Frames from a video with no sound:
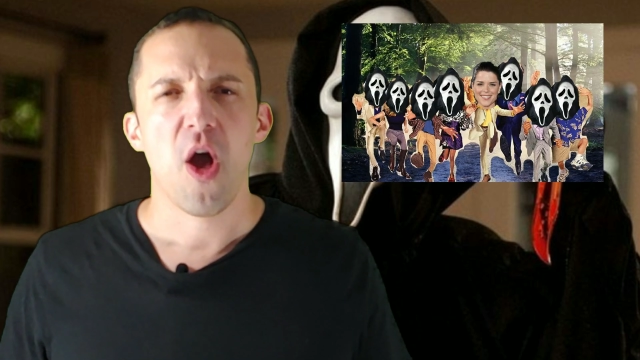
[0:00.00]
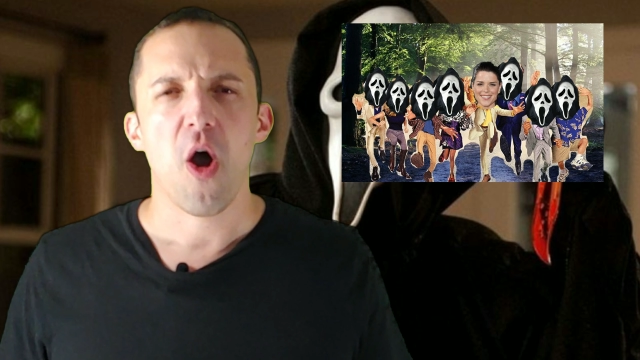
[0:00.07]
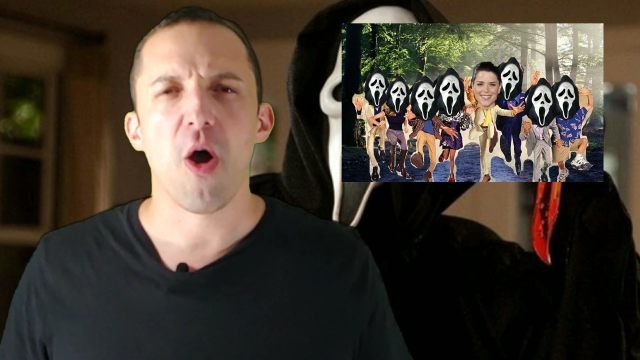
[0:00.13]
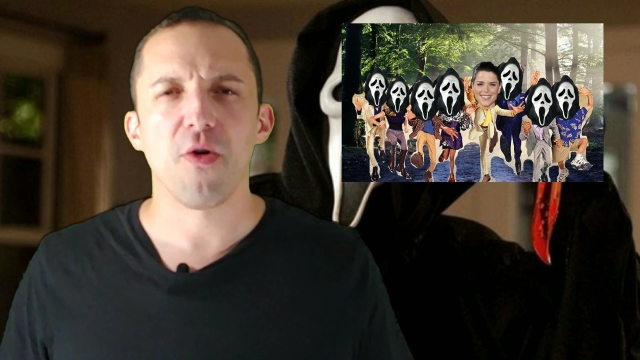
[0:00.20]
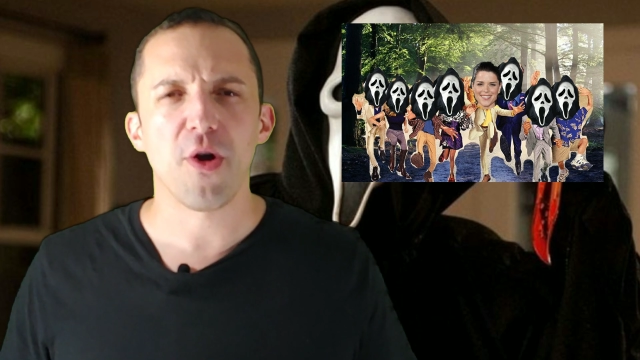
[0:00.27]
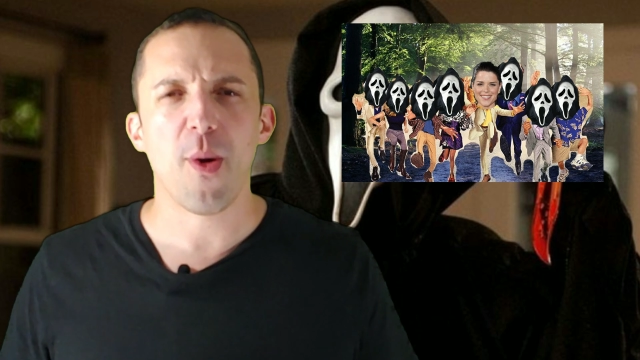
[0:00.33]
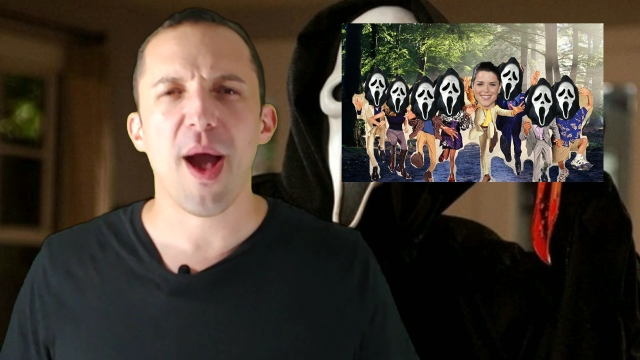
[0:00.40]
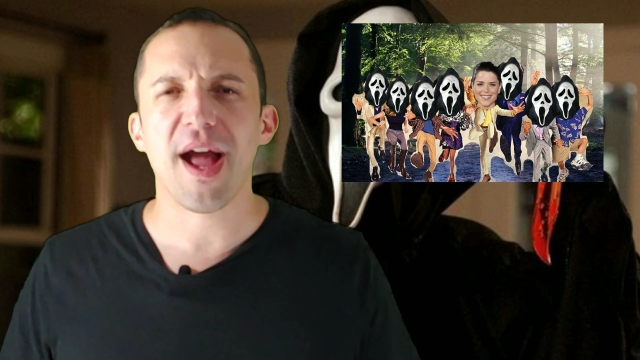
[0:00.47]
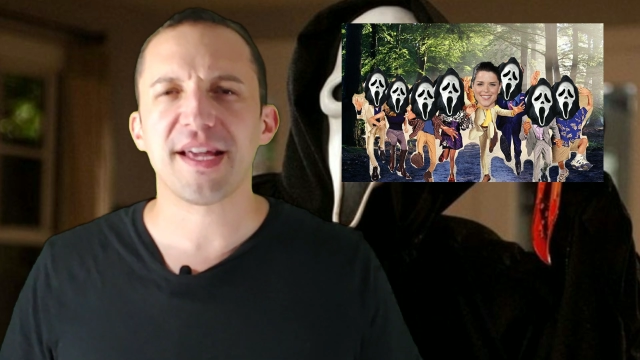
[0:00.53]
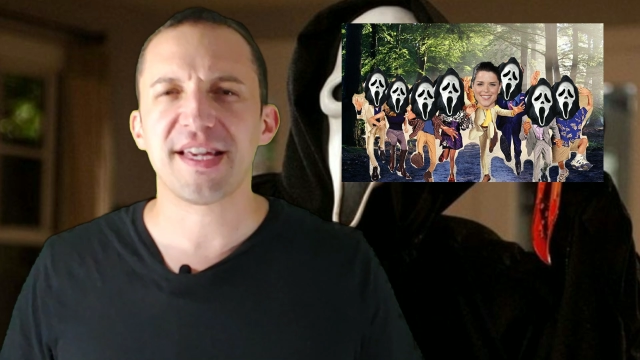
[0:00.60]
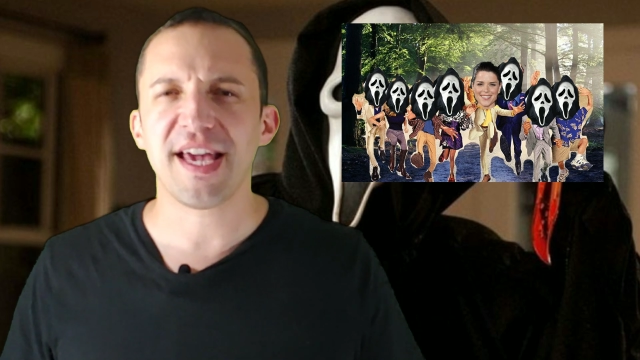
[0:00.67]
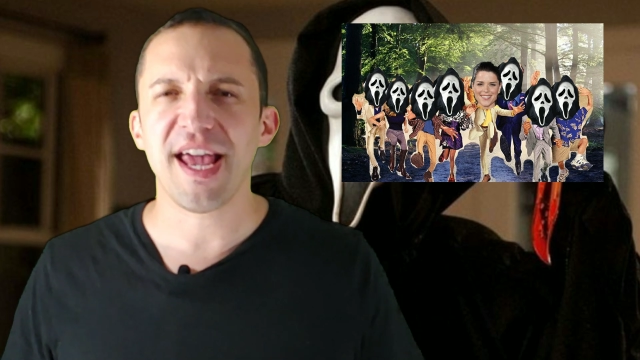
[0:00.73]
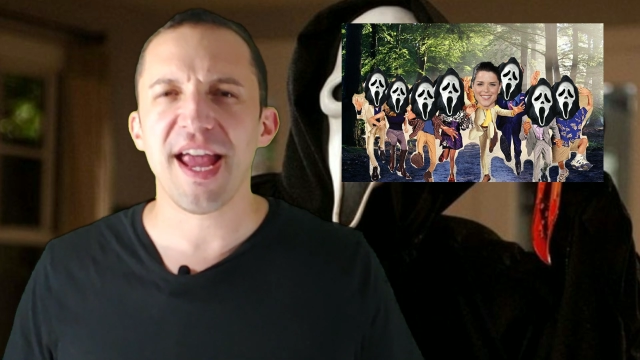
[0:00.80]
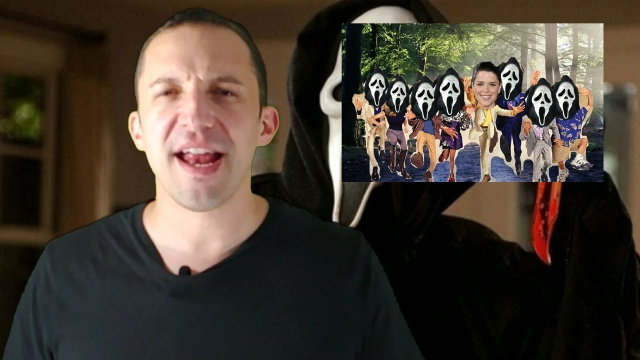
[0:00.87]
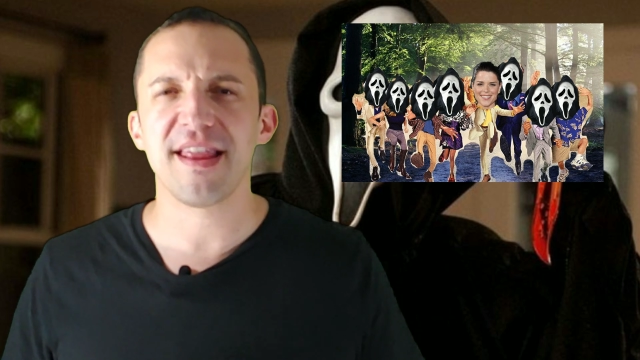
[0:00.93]
Although I
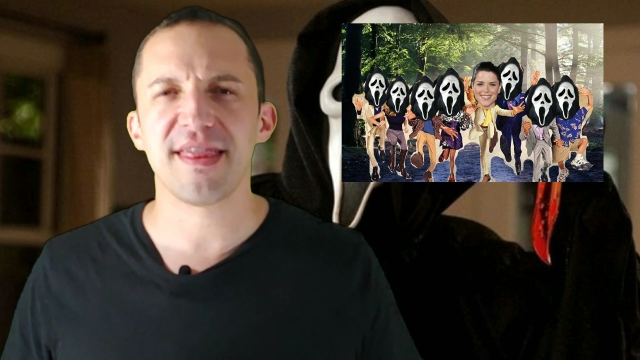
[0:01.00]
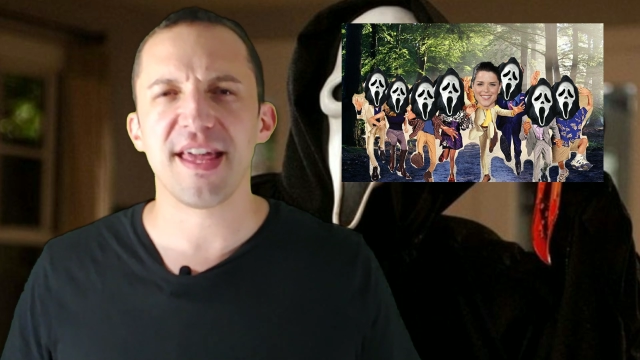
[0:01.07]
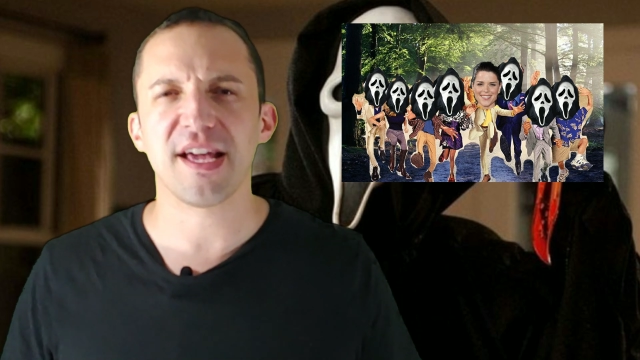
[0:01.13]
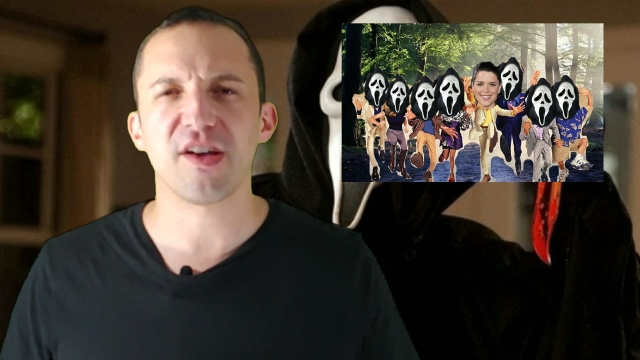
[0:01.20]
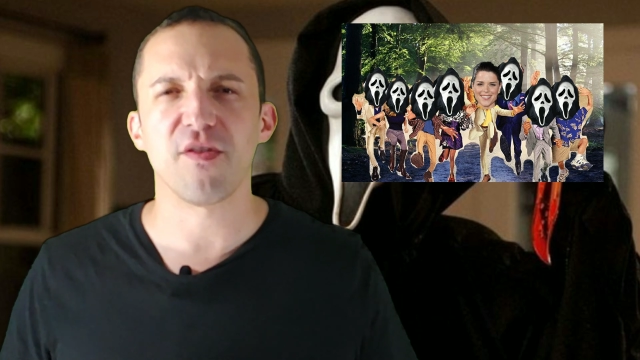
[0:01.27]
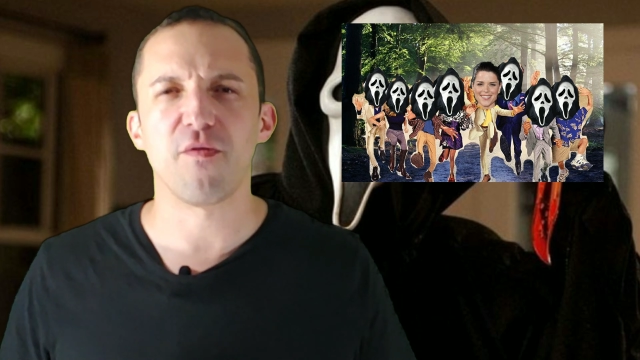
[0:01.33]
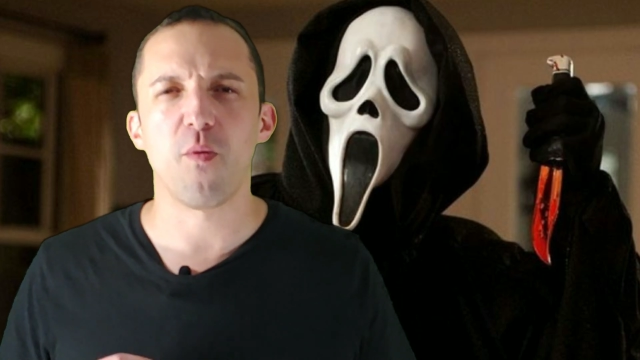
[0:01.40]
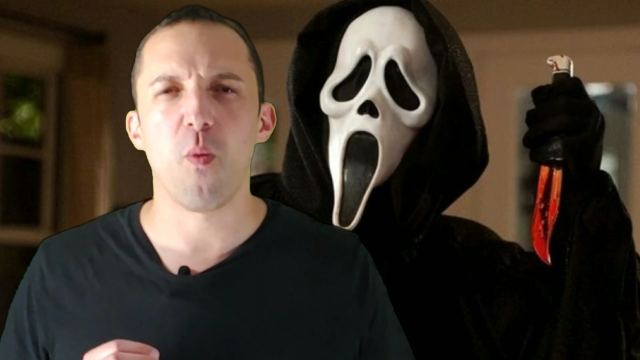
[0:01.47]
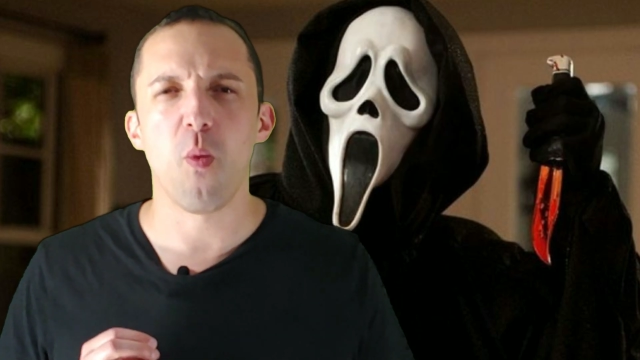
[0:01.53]
can think of